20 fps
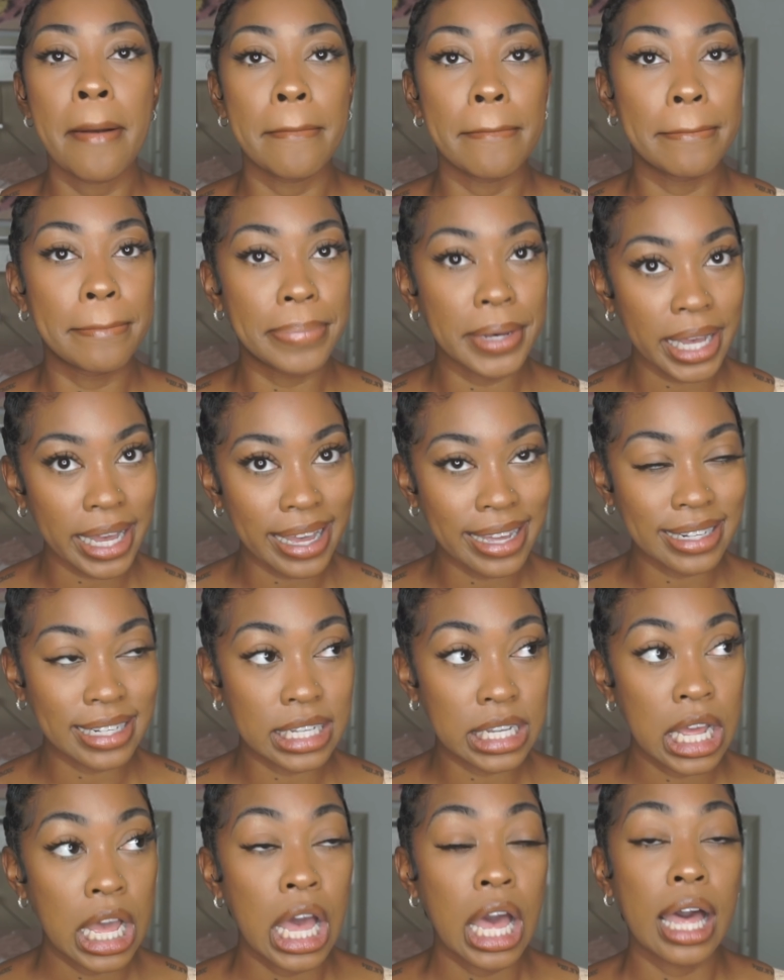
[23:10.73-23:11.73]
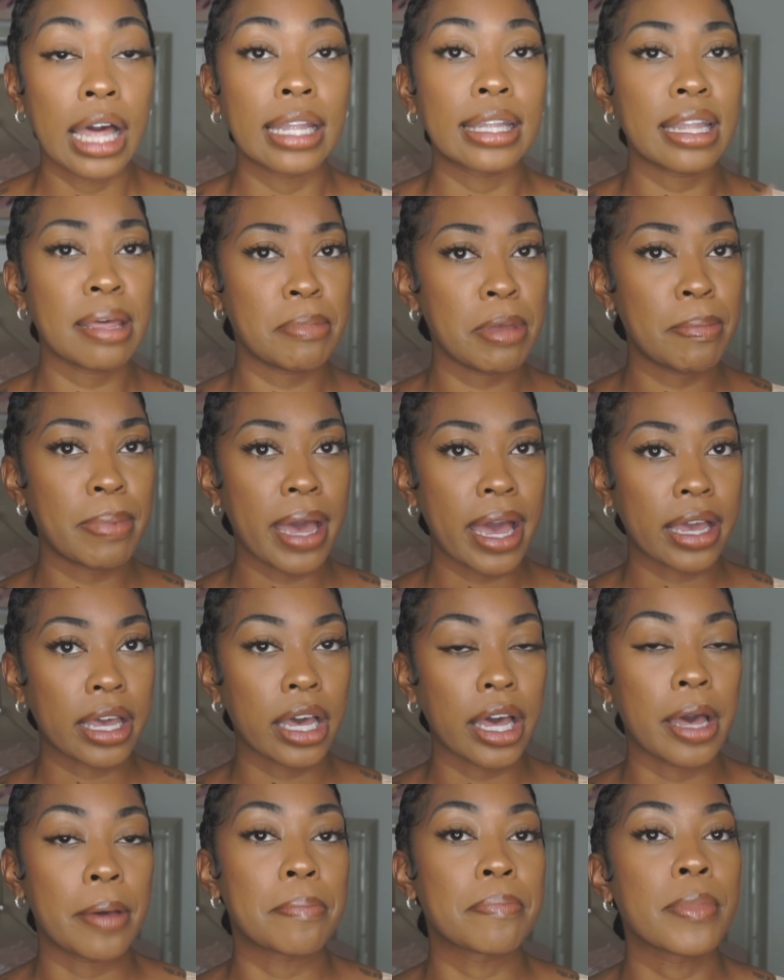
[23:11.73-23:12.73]
But let me back
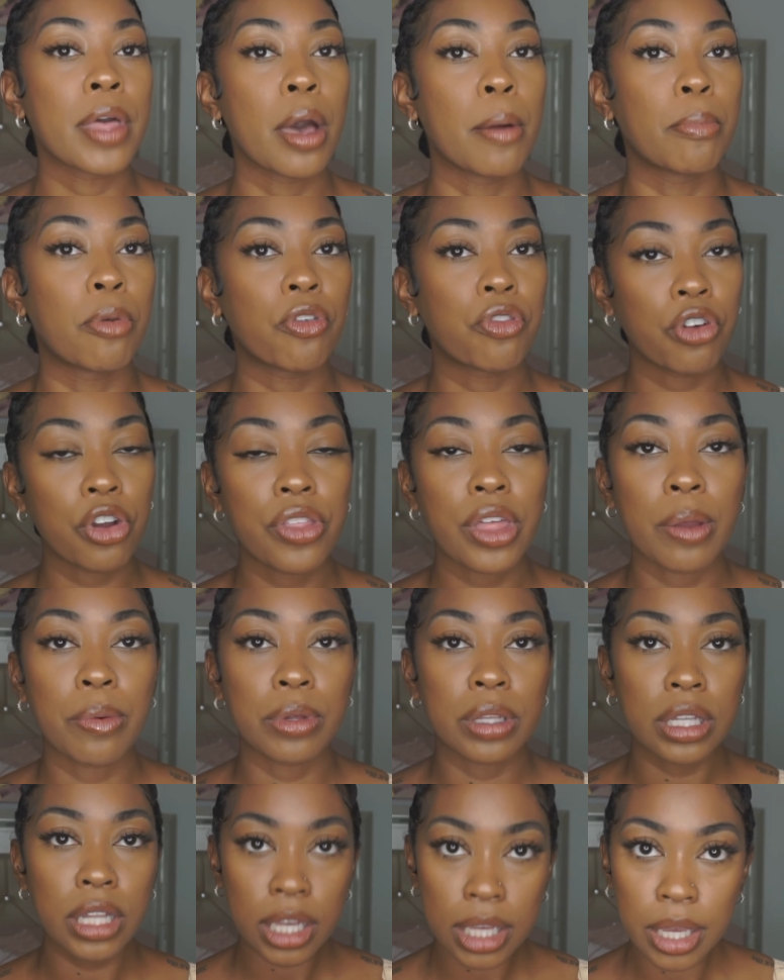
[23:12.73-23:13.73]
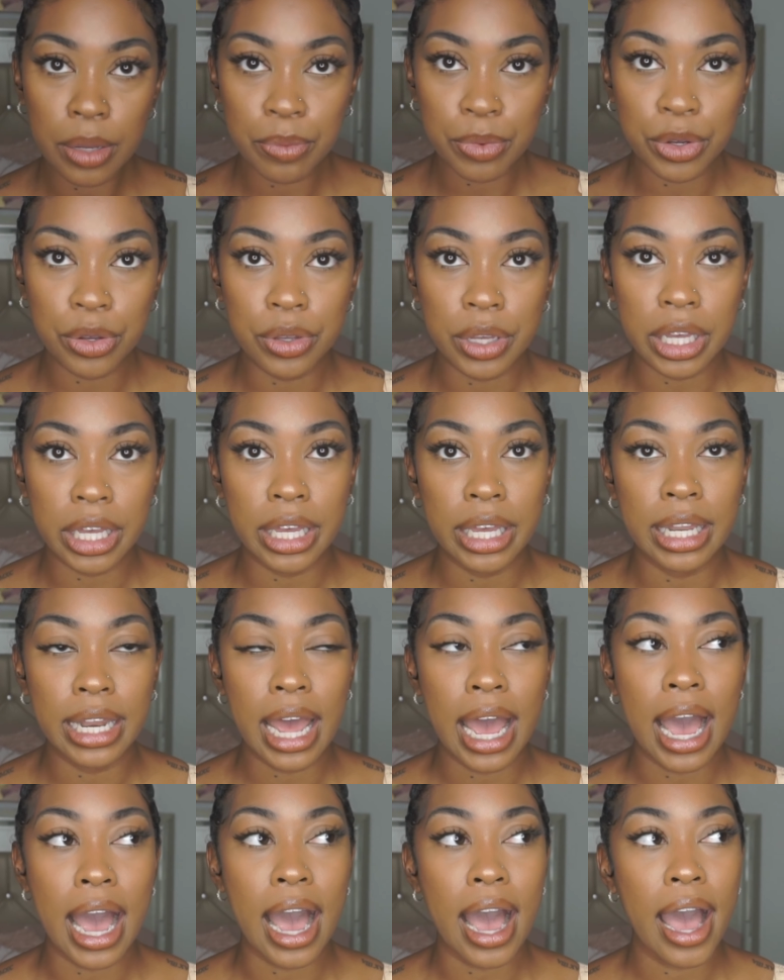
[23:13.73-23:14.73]
up. Before they were looking real good,
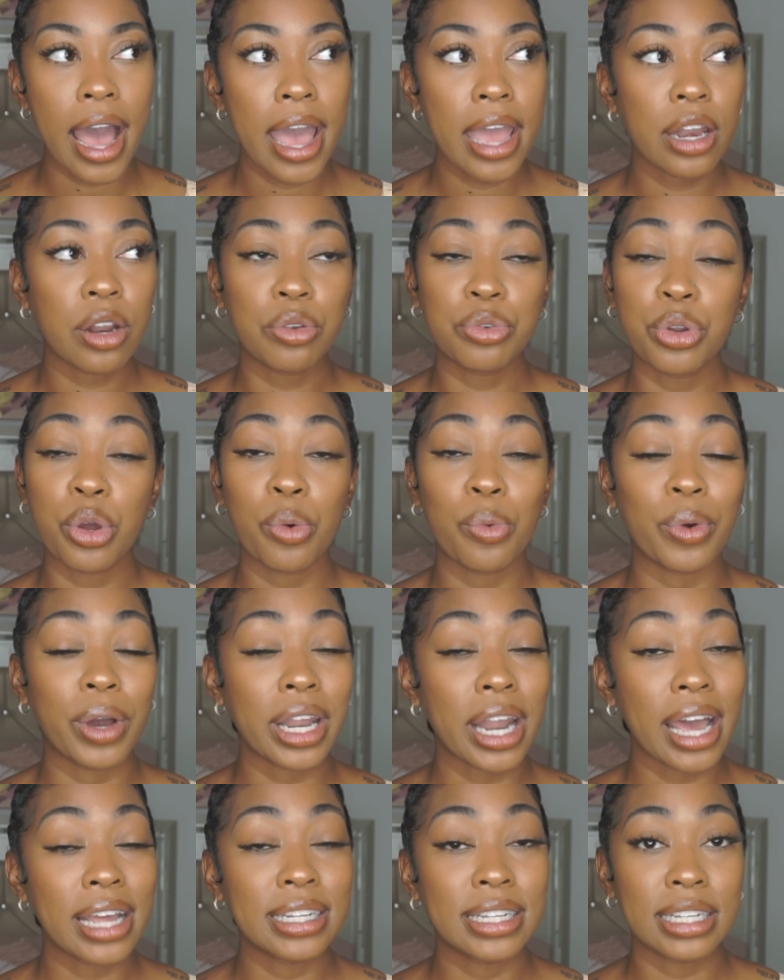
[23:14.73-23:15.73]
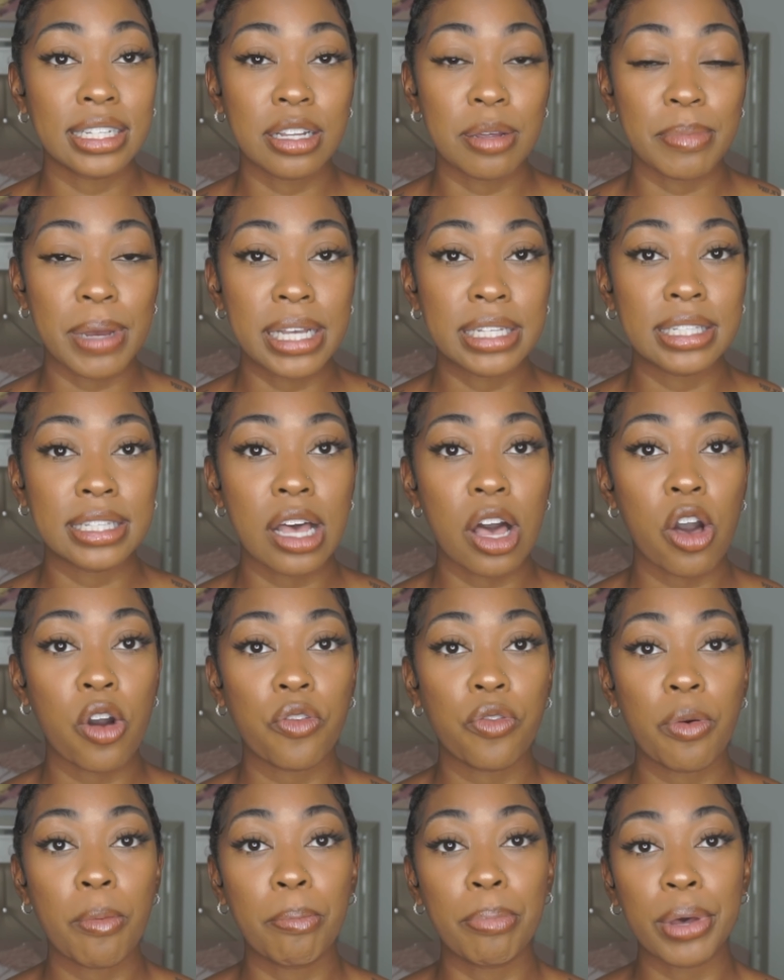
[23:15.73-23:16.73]
I don't know what I did to
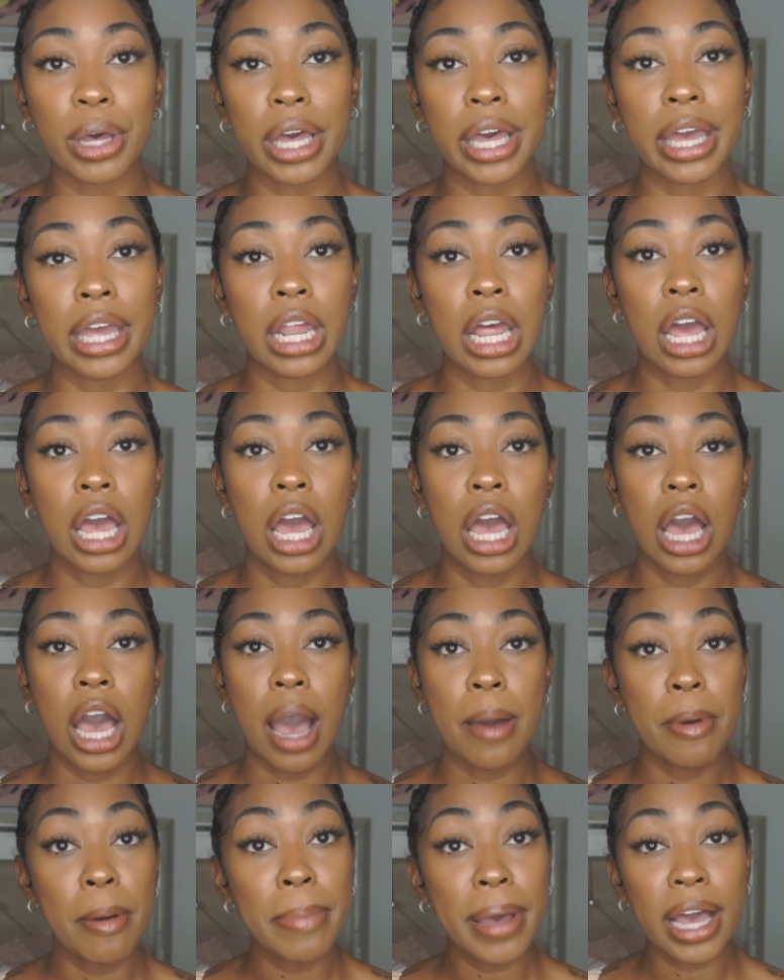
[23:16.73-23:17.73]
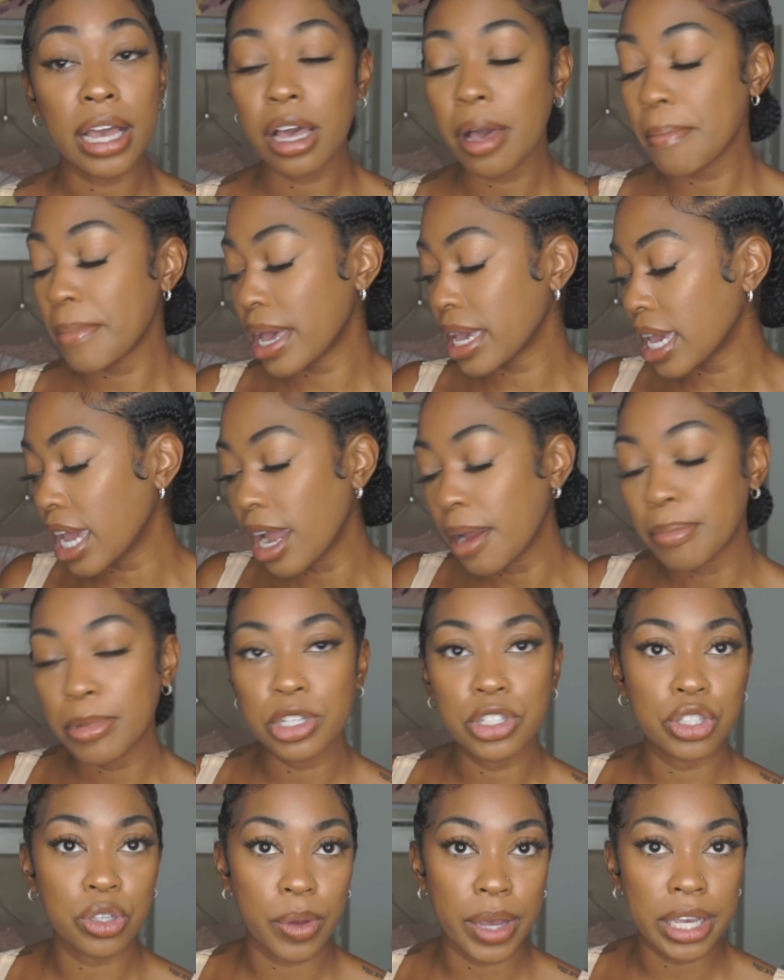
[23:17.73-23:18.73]
myself, but I'm gonna back up my camera
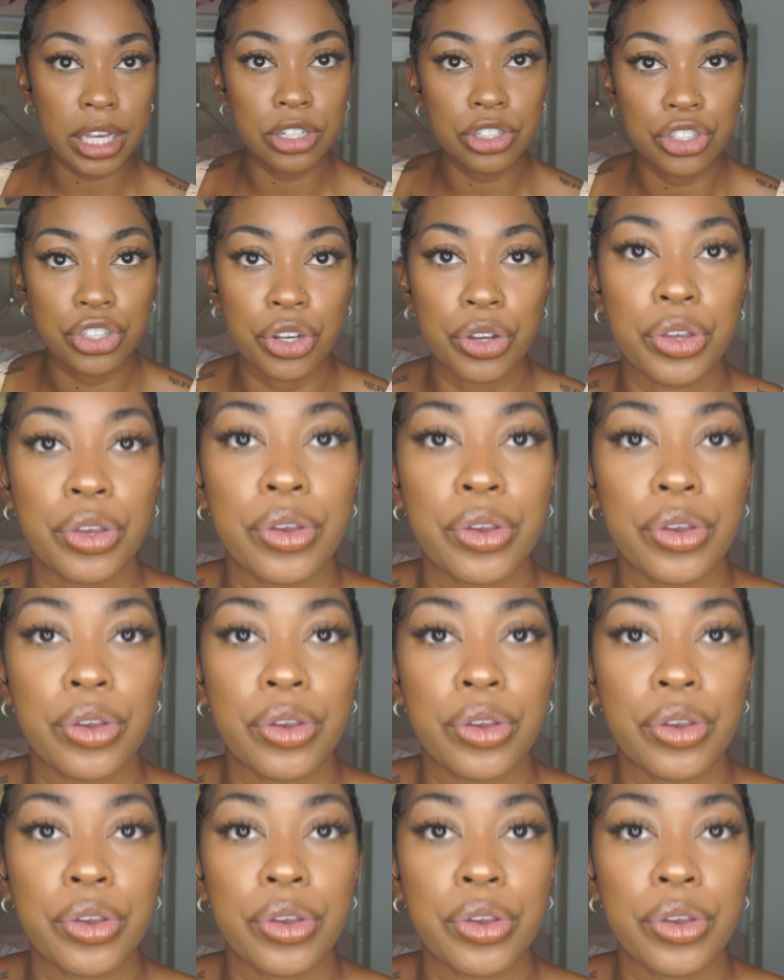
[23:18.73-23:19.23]
so I can show you